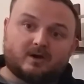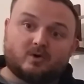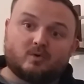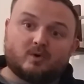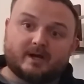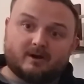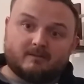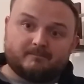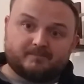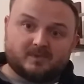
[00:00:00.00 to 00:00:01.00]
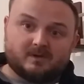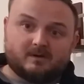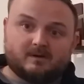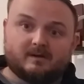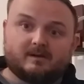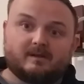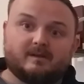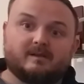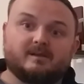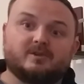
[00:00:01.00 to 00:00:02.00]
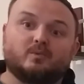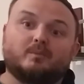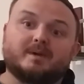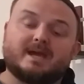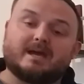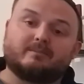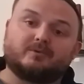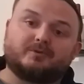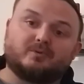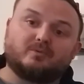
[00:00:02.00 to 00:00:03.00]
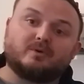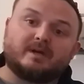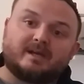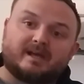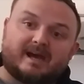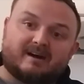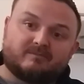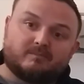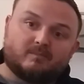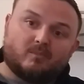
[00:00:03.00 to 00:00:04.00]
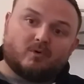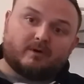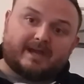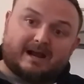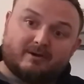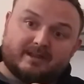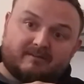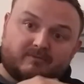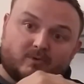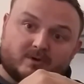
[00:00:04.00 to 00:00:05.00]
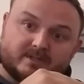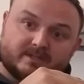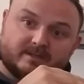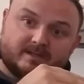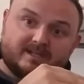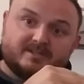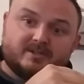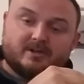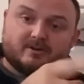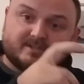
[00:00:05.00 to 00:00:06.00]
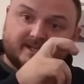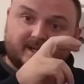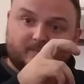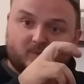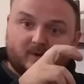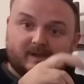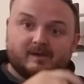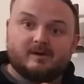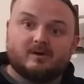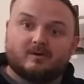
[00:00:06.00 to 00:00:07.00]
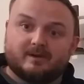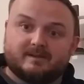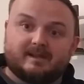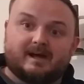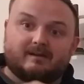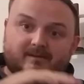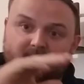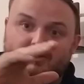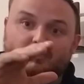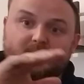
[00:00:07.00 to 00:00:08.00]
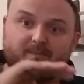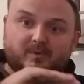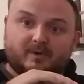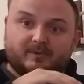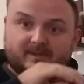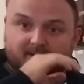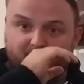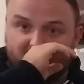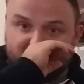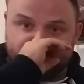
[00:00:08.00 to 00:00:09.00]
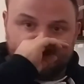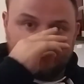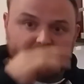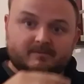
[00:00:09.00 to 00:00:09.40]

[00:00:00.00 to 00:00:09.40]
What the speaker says: quicker, you will be able to carry that force into your sticking point, or into that weak point within the posture curve,